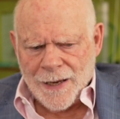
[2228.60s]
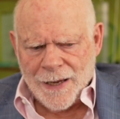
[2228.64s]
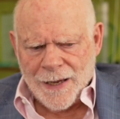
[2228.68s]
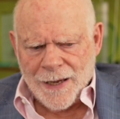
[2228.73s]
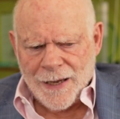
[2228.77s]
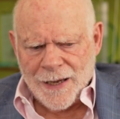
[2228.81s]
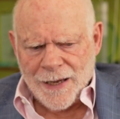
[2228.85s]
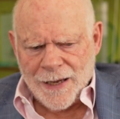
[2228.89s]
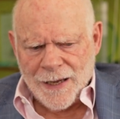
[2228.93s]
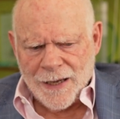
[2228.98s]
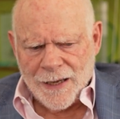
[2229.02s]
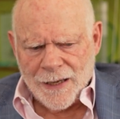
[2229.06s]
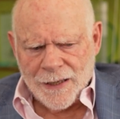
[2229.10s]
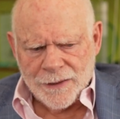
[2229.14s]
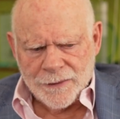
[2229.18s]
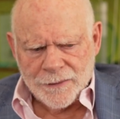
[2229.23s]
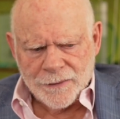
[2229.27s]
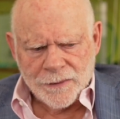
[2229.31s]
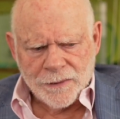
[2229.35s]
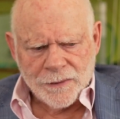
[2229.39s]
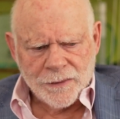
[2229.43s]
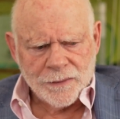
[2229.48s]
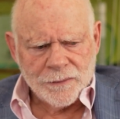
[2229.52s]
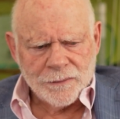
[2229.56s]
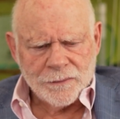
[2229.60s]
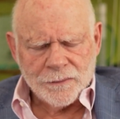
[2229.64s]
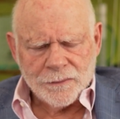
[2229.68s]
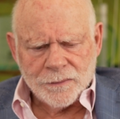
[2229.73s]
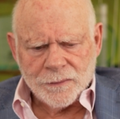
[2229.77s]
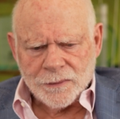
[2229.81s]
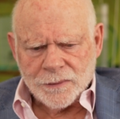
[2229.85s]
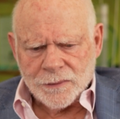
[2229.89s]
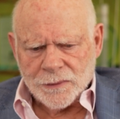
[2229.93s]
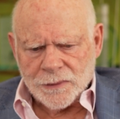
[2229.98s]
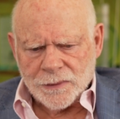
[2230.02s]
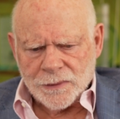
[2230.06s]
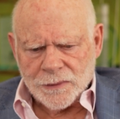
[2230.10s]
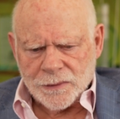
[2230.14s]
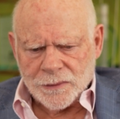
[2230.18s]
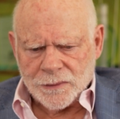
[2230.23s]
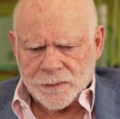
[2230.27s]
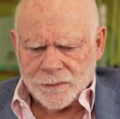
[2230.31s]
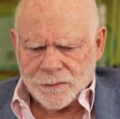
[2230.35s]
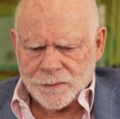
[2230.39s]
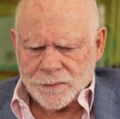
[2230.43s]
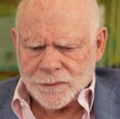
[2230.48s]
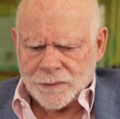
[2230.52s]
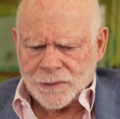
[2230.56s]
And,
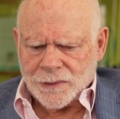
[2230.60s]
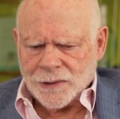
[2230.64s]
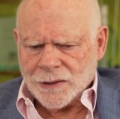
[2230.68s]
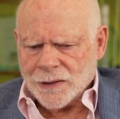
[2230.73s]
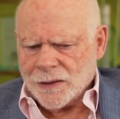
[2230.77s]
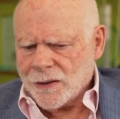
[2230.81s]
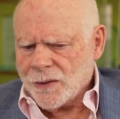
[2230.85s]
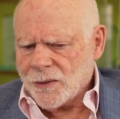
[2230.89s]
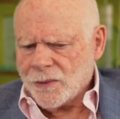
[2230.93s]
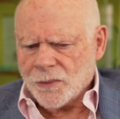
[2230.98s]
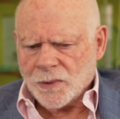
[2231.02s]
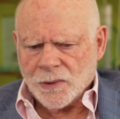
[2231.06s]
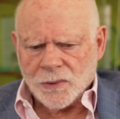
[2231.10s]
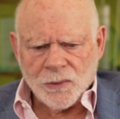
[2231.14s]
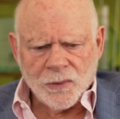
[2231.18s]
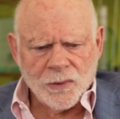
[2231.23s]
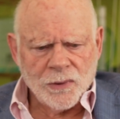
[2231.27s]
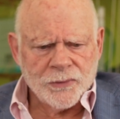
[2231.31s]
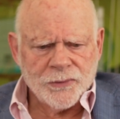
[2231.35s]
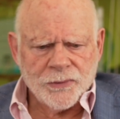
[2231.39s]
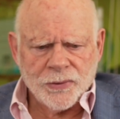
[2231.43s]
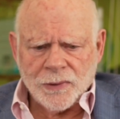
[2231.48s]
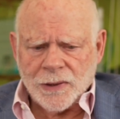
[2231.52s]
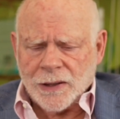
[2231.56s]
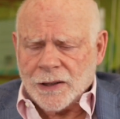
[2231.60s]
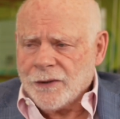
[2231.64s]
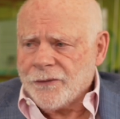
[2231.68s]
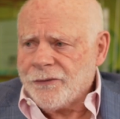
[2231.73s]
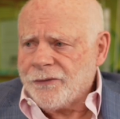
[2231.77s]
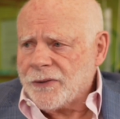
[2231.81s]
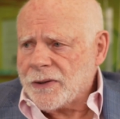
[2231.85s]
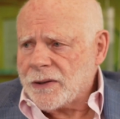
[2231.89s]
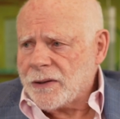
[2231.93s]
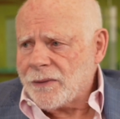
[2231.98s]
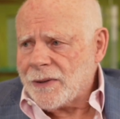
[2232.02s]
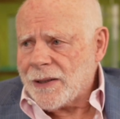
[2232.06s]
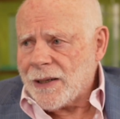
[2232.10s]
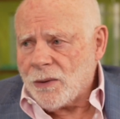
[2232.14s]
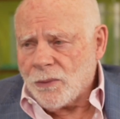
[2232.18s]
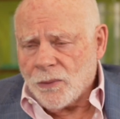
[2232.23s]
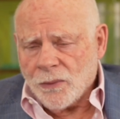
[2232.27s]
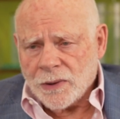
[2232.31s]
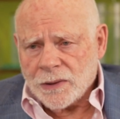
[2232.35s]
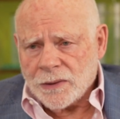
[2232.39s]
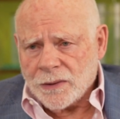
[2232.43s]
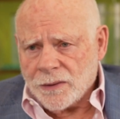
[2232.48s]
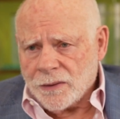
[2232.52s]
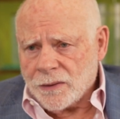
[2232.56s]
you know, we're all trying to figure out
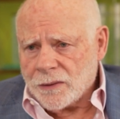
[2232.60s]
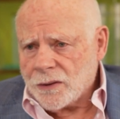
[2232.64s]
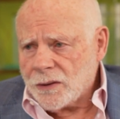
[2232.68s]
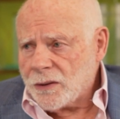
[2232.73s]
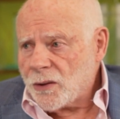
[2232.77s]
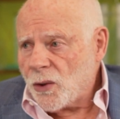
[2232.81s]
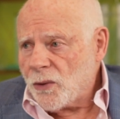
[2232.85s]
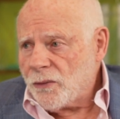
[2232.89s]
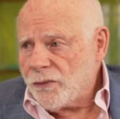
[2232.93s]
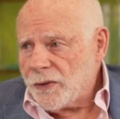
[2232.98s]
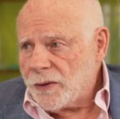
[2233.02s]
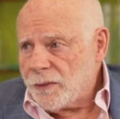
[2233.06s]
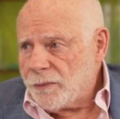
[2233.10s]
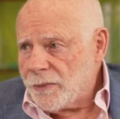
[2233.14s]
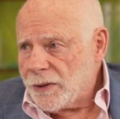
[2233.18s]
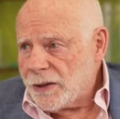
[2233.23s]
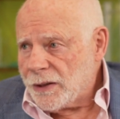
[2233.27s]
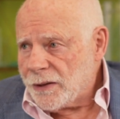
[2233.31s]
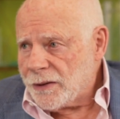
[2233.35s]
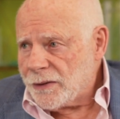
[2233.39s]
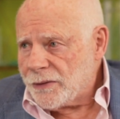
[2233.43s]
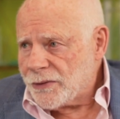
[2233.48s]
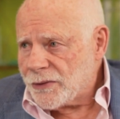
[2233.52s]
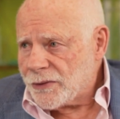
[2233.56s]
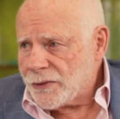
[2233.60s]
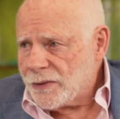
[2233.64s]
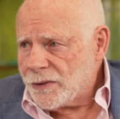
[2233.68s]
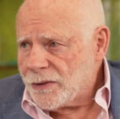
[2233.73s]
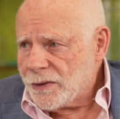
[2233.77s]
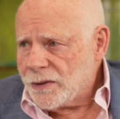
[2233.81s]
what COVID means.